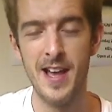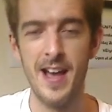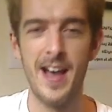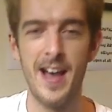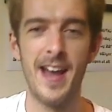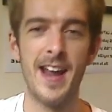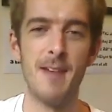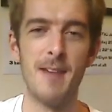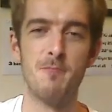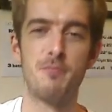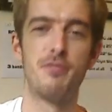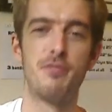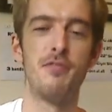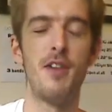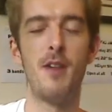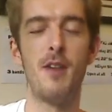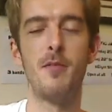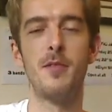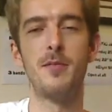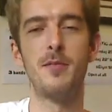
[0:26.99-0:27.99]
and I'm
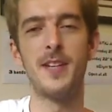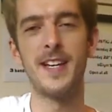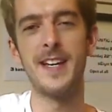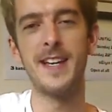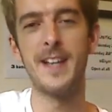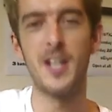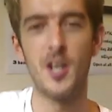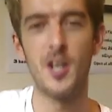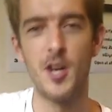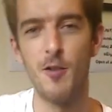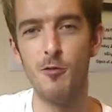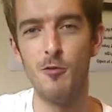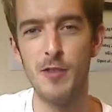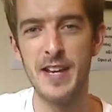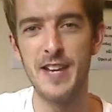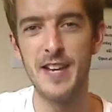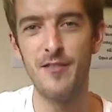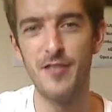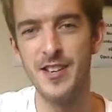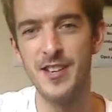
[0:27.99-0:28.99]
probably going to
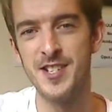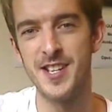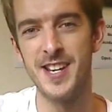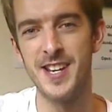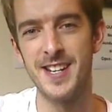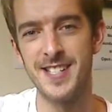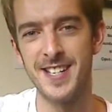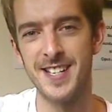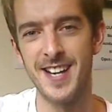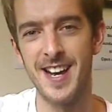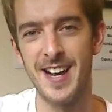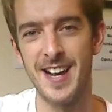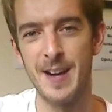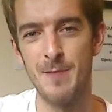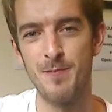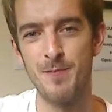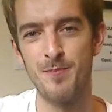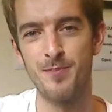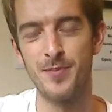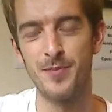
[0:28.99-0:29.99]
revisit
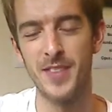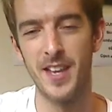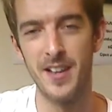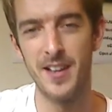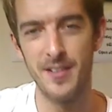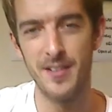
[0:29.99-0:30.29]
um,